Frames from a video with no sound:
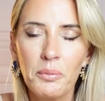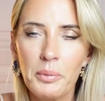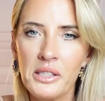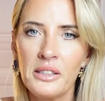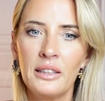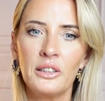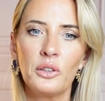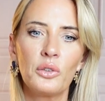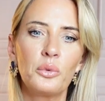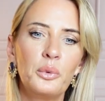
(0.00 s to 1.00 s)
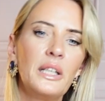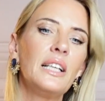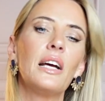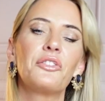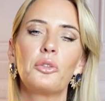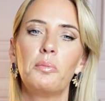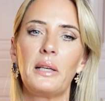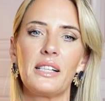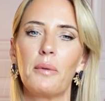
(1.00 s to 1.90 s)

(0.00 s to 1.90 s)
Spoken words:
personally you don't really have to mix